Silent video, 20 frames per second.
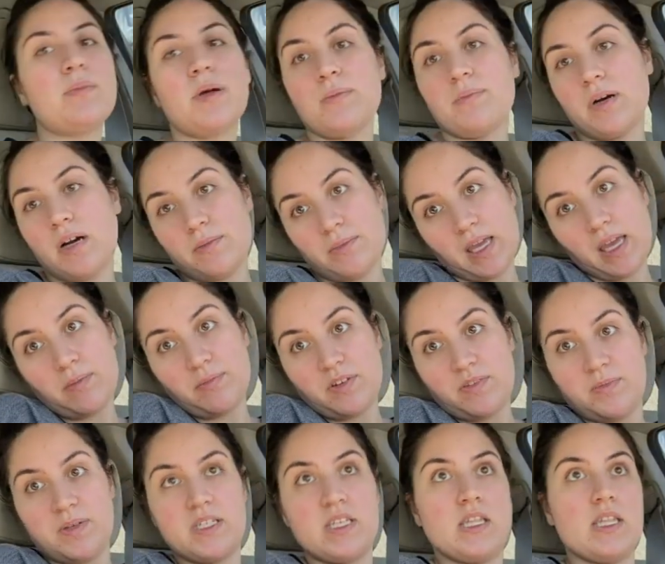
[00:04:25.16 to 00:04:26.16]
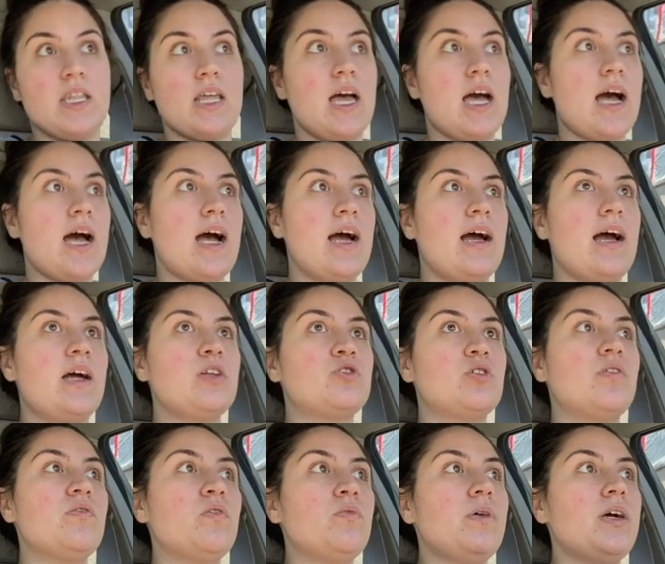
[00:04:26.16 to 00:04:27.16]
my mom came with me to that. I
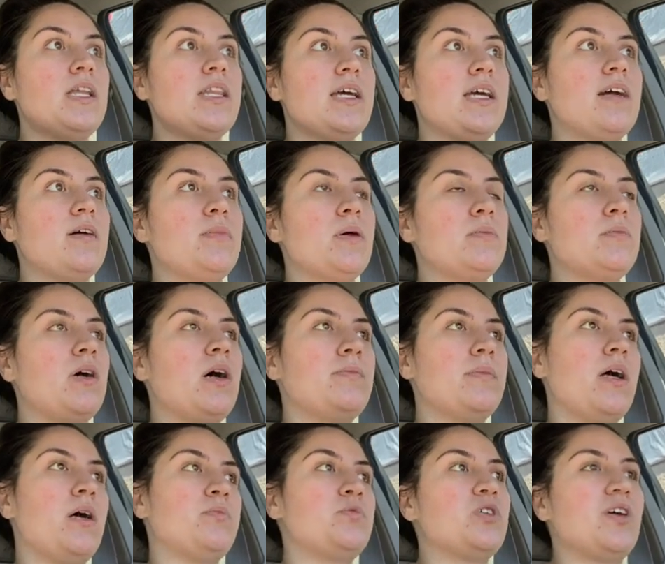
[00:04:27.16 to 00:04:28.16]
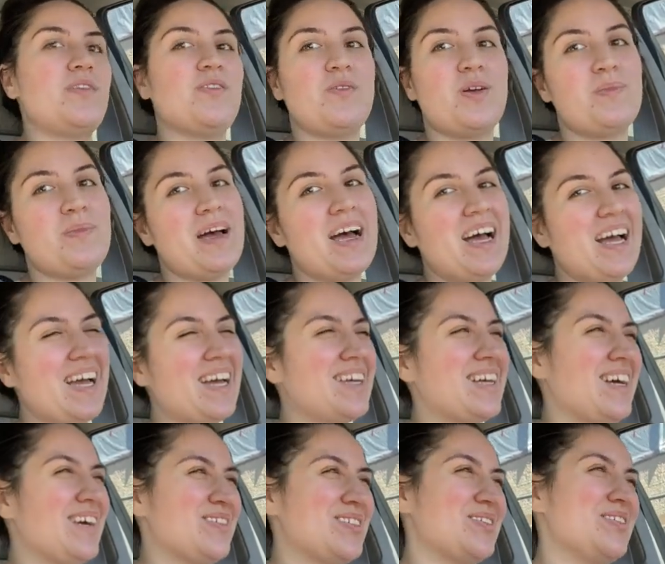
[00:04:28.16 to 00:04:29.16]
drove the way there, my mom helped drive the way back.
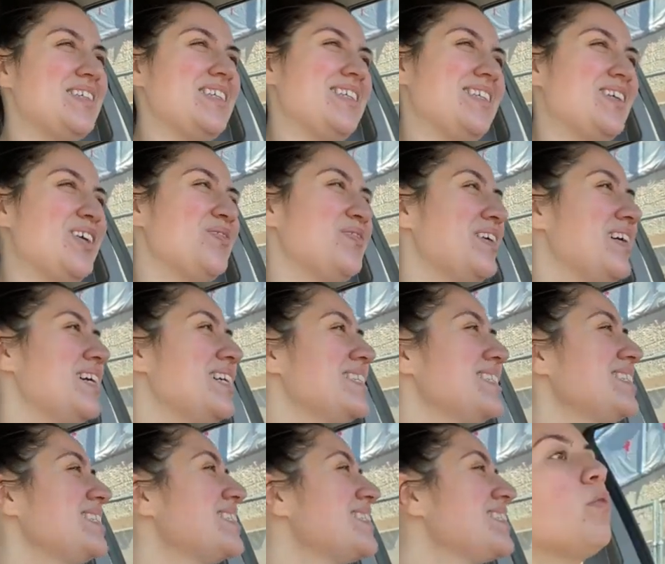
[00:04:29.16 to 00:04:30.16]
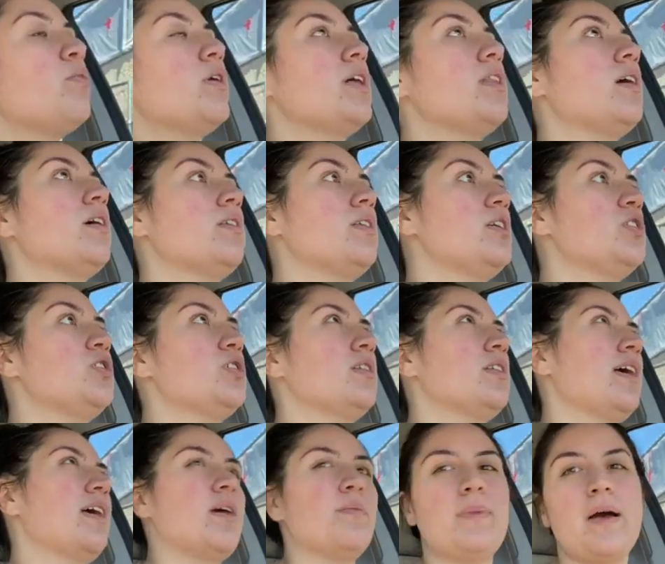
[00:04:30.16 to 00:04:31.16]
I was really nervous. We luckily took
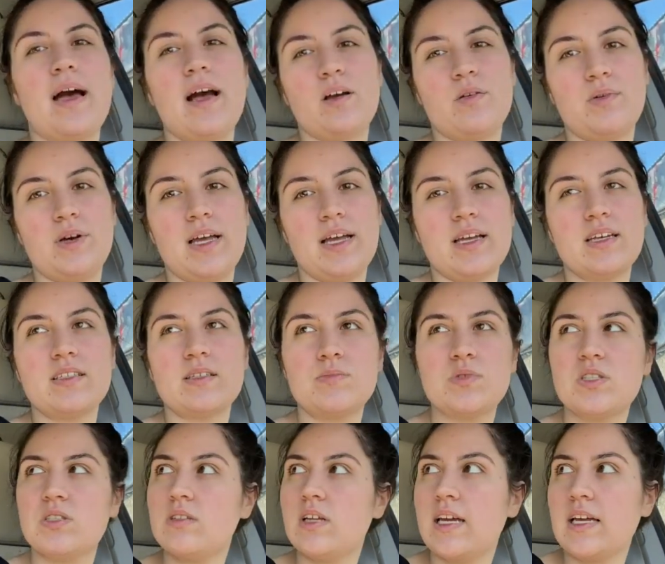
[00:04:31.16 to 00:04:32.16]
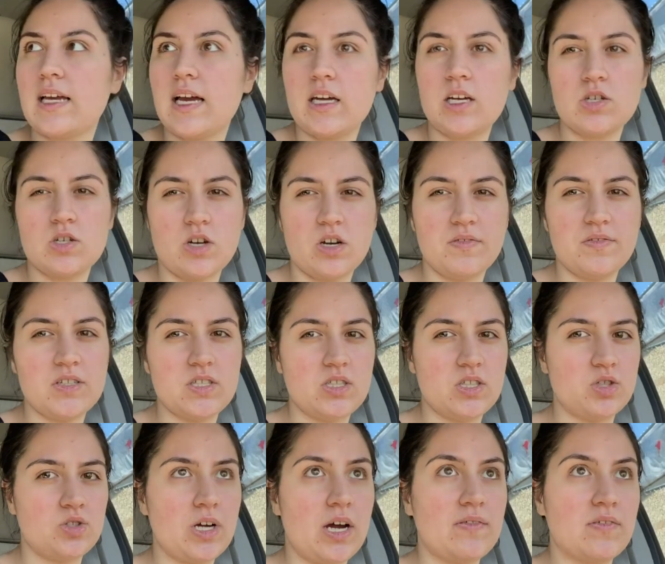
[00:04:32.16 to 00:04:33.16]
like a back way because I'm still like kind of nervous
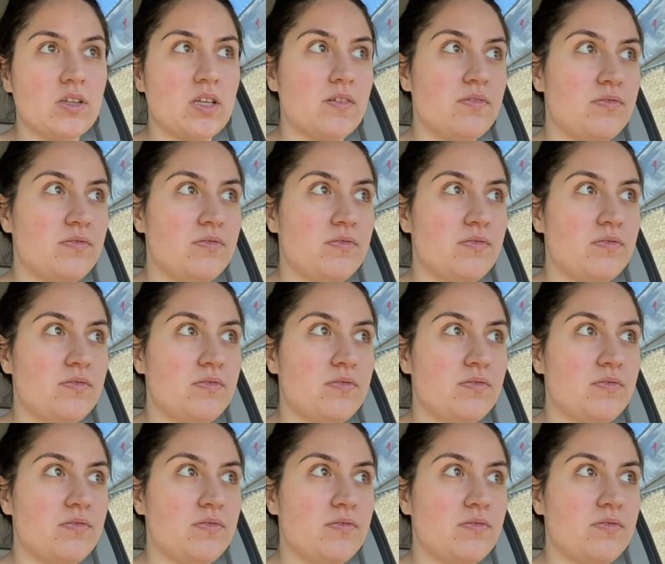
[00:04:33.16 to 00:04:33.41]
to drive on the